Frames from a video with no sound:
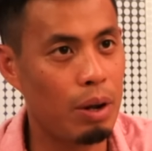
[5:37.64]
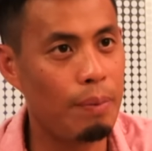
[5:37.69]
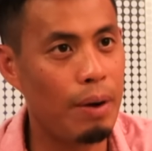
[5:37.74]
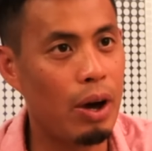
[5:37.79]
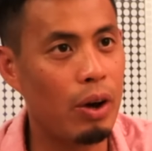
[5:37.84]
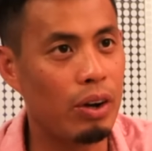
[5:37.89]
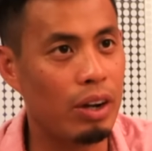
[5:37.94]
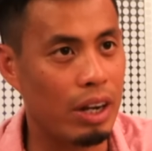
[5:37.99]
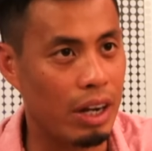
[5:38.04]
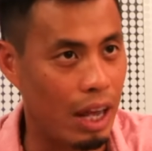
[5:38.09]

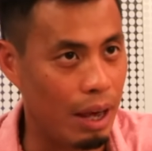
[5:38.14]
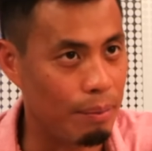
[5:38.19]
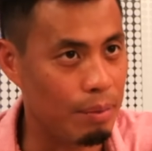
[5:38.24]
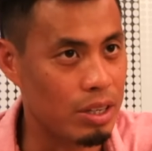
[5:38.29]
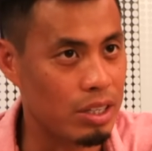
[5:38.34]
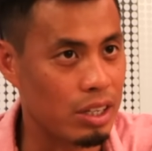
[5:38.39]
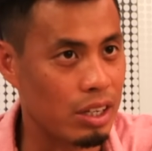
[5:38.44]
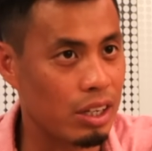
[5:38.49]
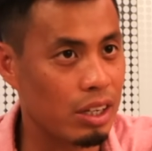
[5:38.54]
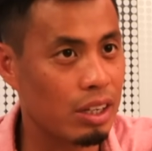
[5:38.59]
about an
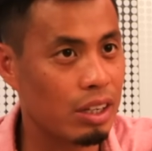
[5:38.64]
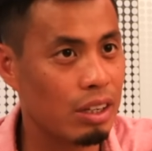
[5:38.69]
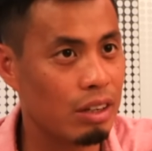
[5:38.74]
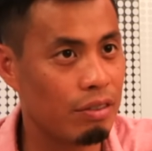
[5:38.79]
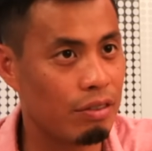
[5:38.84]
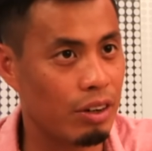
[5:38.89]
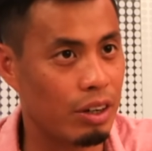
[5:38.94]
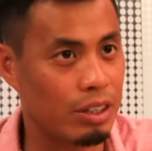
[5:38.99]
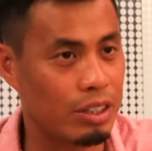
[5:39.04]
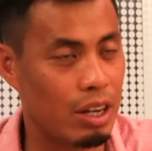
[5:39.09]
embassy,
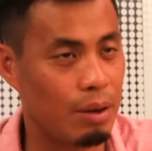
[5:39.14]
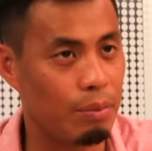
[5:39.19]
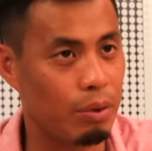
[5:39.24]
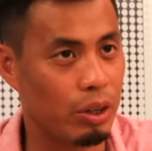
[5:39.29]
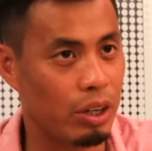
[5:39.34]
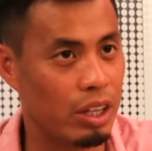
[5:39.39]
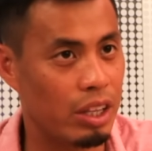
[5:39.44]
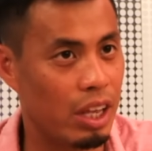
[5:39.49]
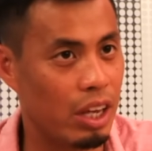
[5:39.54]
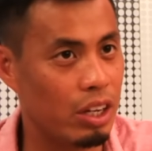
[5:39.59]
for
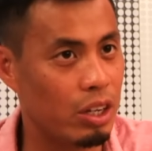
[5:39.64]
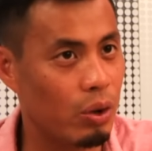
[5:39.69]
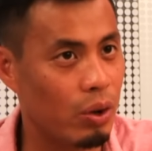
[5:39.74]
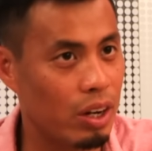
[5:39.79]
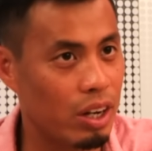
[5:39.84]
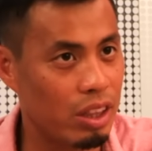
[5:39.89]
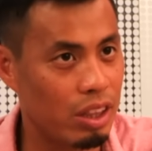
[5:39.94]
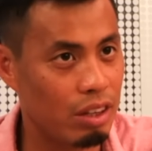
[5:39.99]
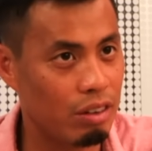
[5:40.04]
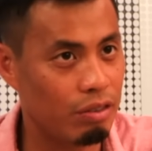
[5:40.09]
example? Can they do
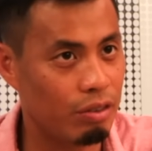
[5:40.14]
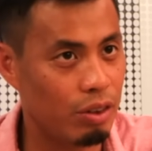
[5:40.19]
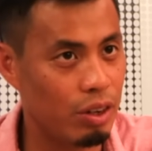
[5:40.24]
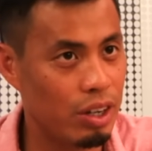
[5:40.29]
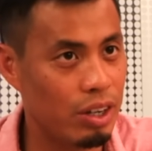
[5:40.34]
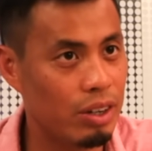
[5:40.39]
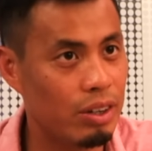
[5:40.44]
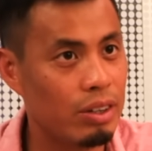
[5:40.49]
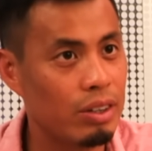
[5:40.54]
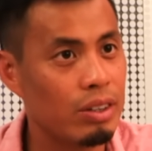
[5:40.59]
anything for
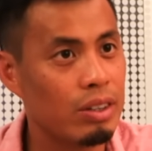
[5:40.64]
you?